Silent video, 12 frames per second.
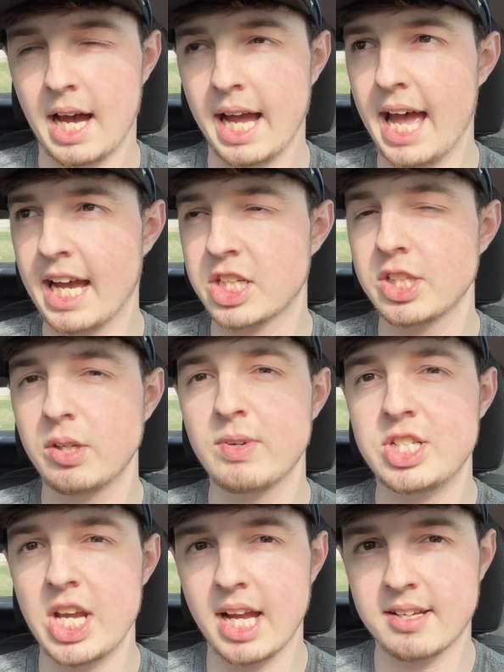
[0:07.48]
I actually
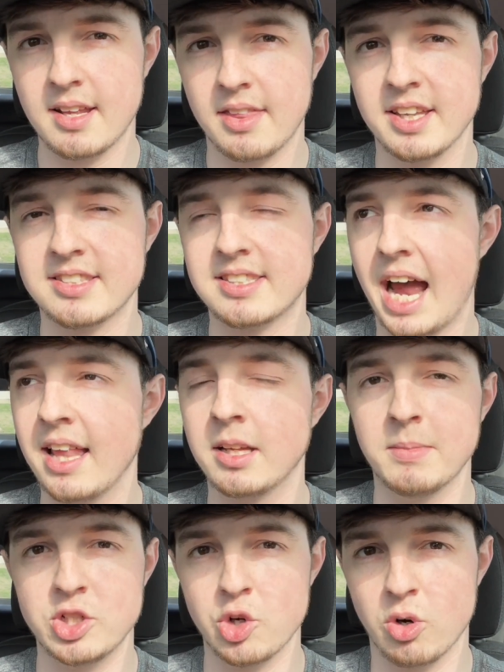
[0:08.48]
reject the silent
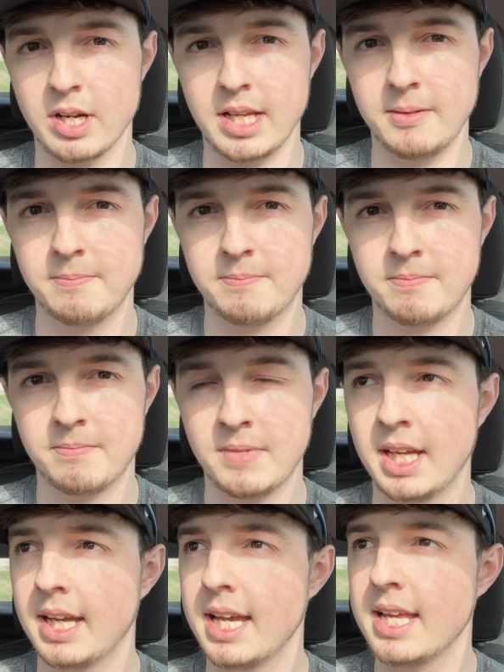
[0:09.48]
majority.
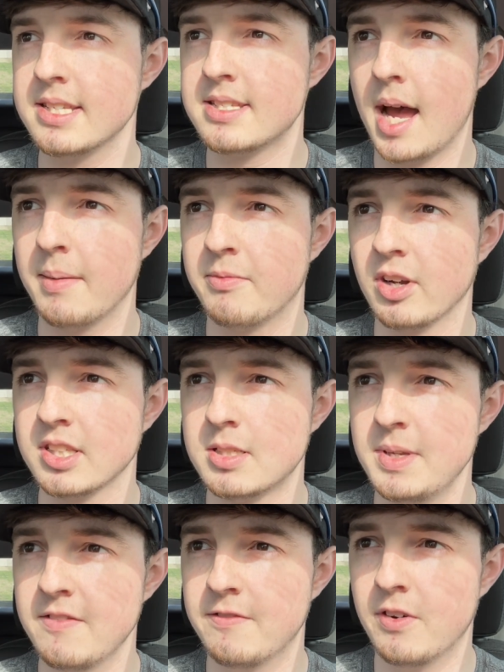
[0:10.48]
It is time for us to
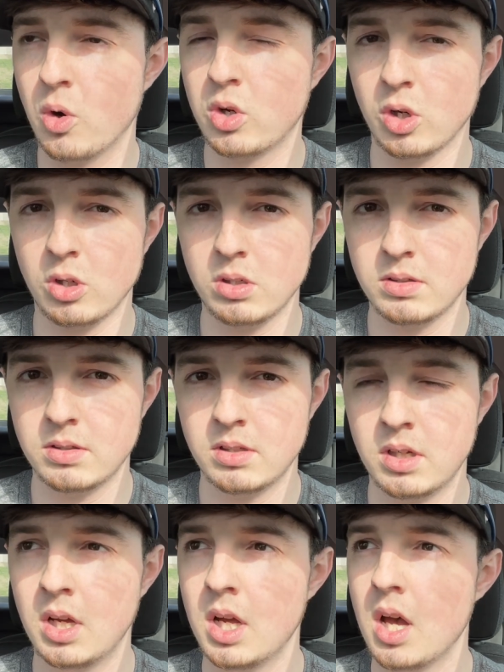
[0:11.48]
be vocal,
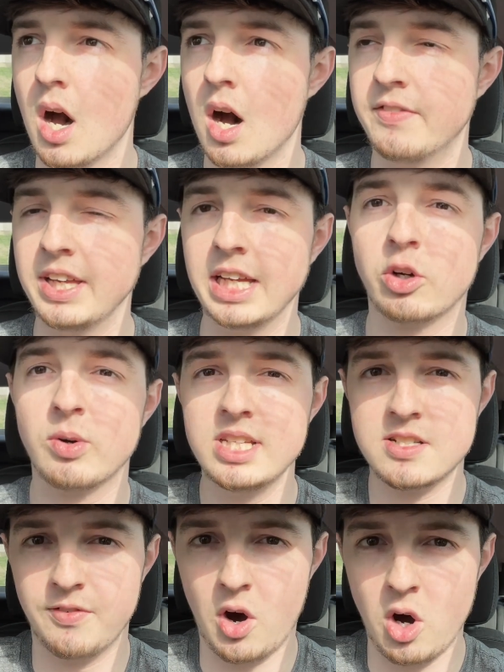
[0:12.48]
of
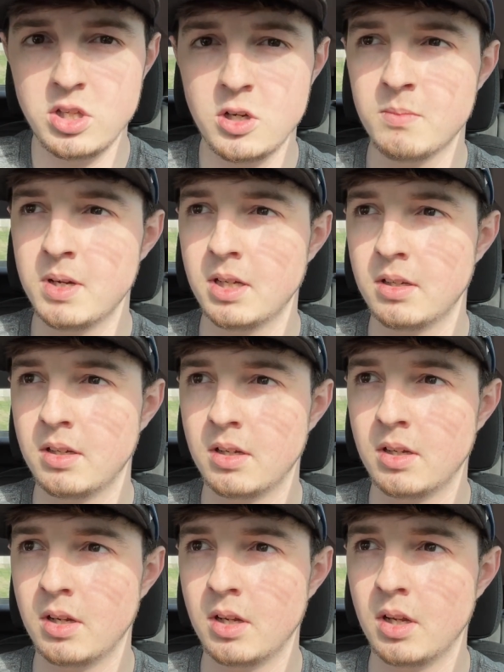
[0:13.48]
increased volume,
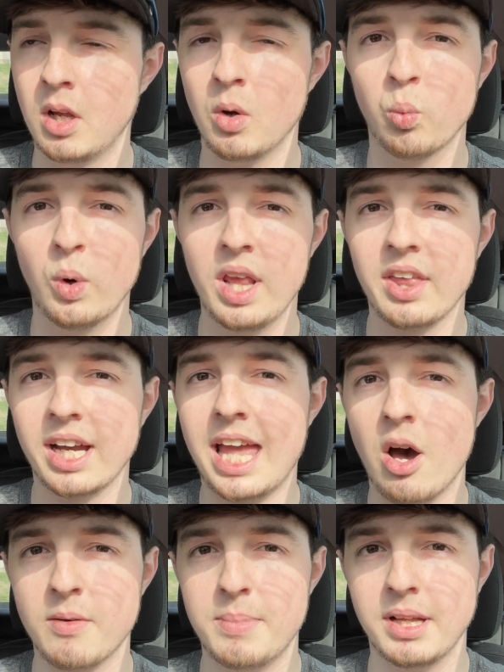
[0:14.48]
with
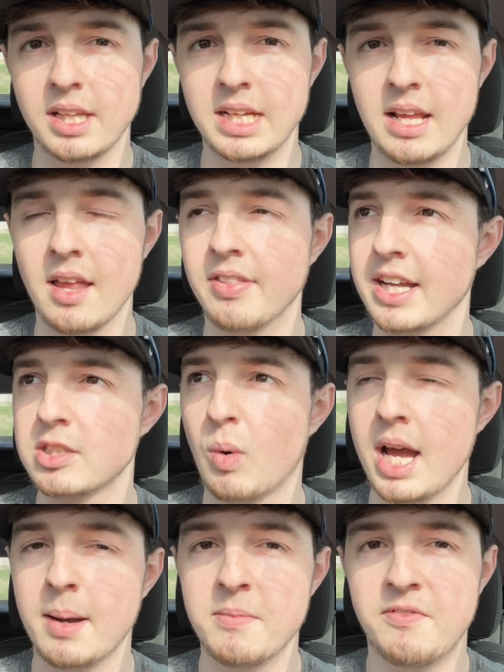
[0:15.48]
accountability. That's
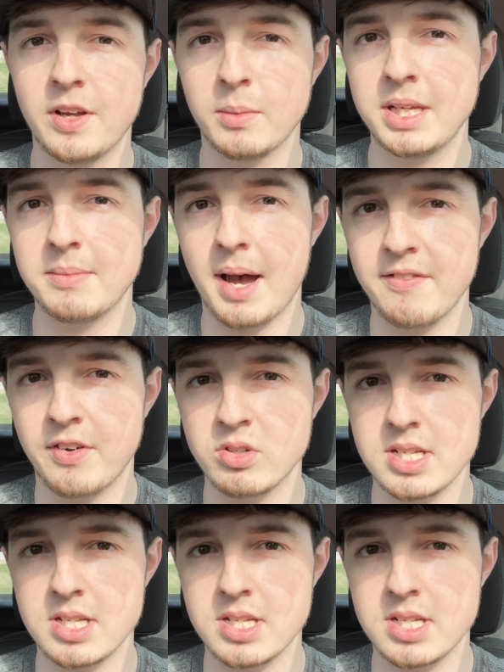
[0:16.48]
why I'm filming my vote